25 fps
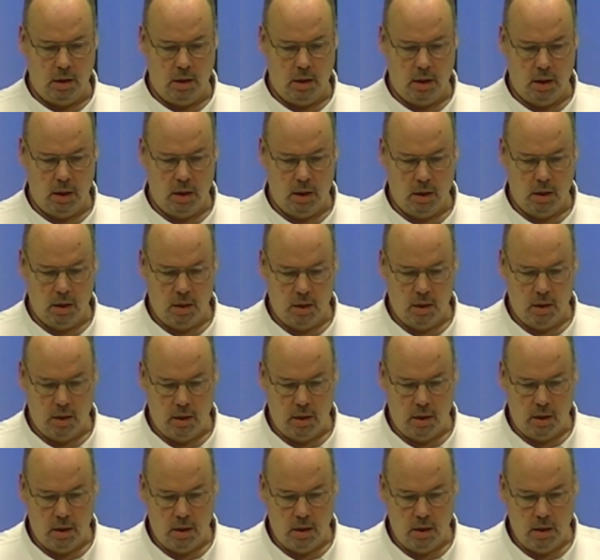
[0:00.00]

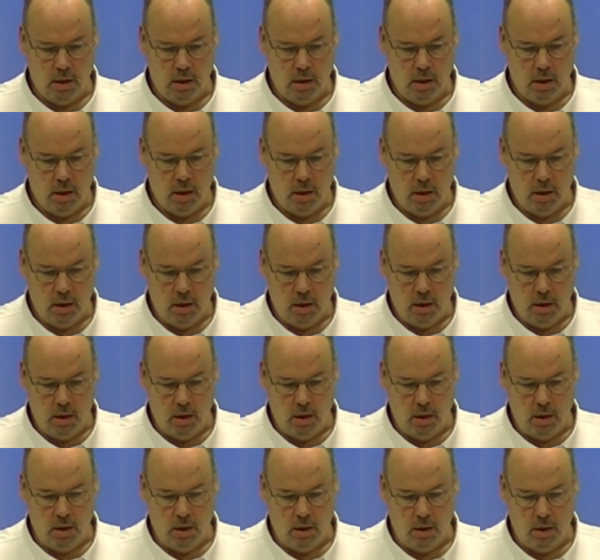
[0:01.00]

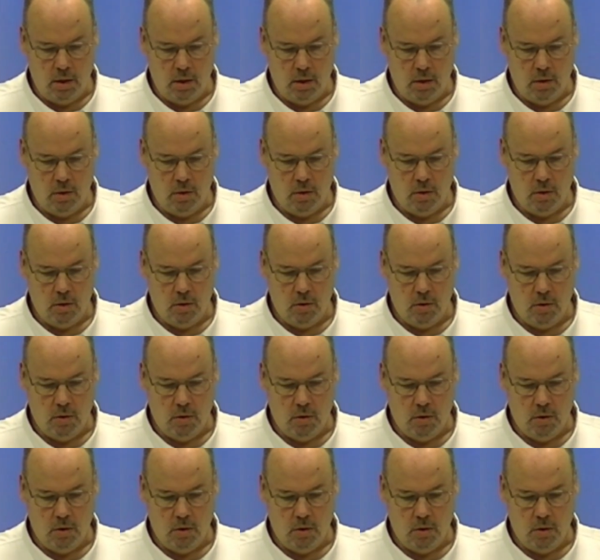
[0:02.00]

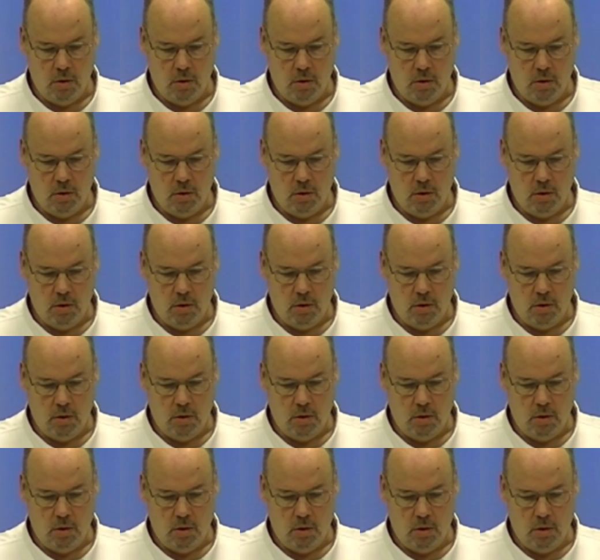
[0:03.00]

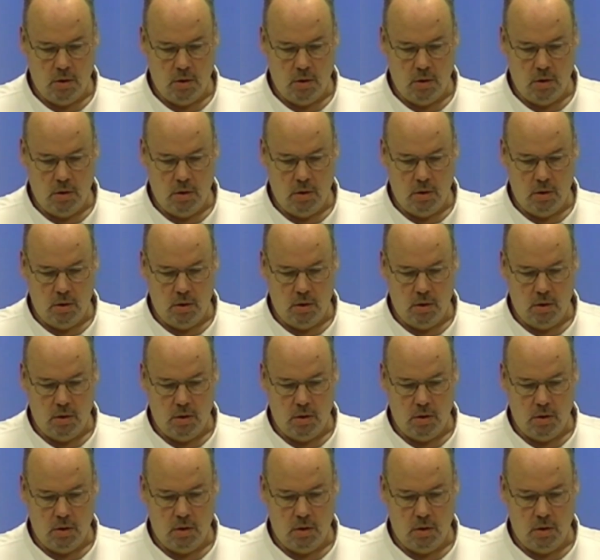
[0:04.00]

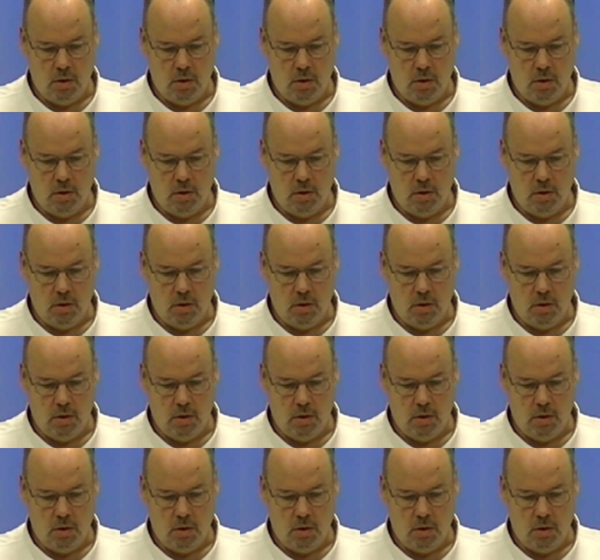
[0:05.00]
Nothing is said.